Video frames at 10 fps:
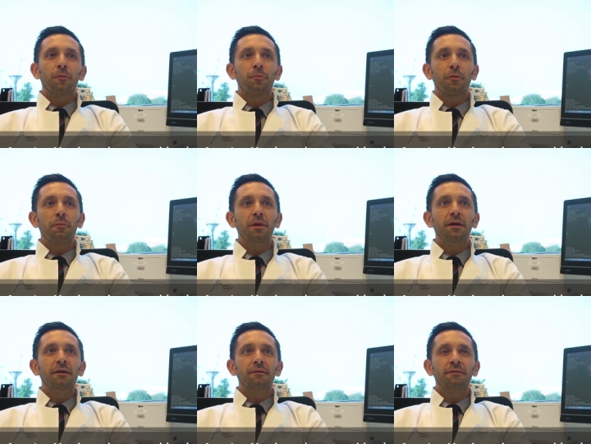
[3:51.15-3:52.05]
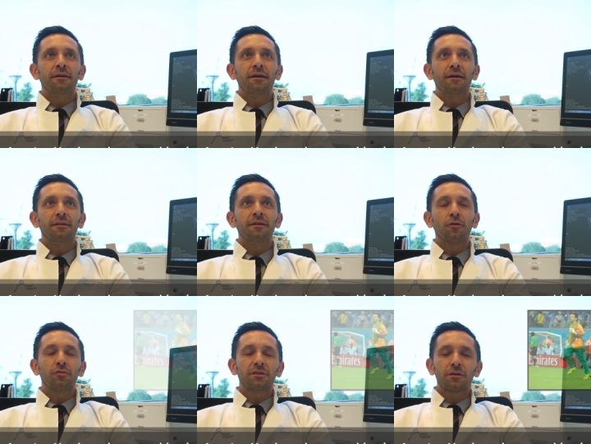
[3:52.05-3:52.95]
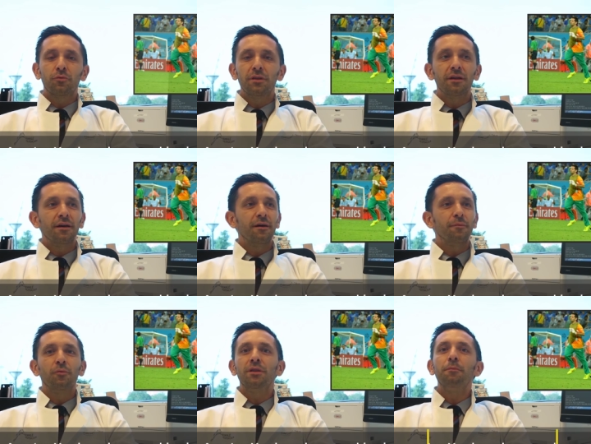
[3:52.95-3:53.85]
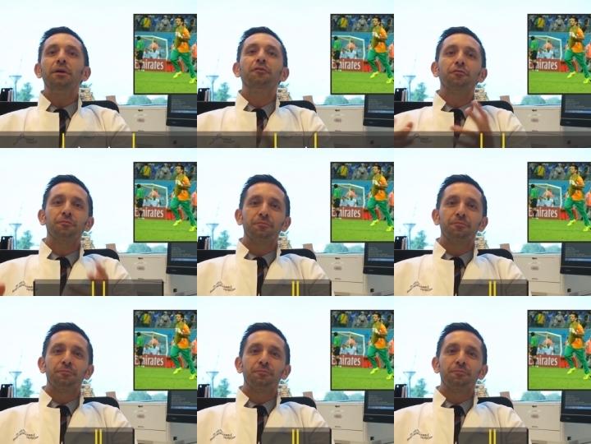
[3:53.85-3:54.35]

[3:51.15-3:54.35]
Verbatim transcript: probably the, the contact with the, with the big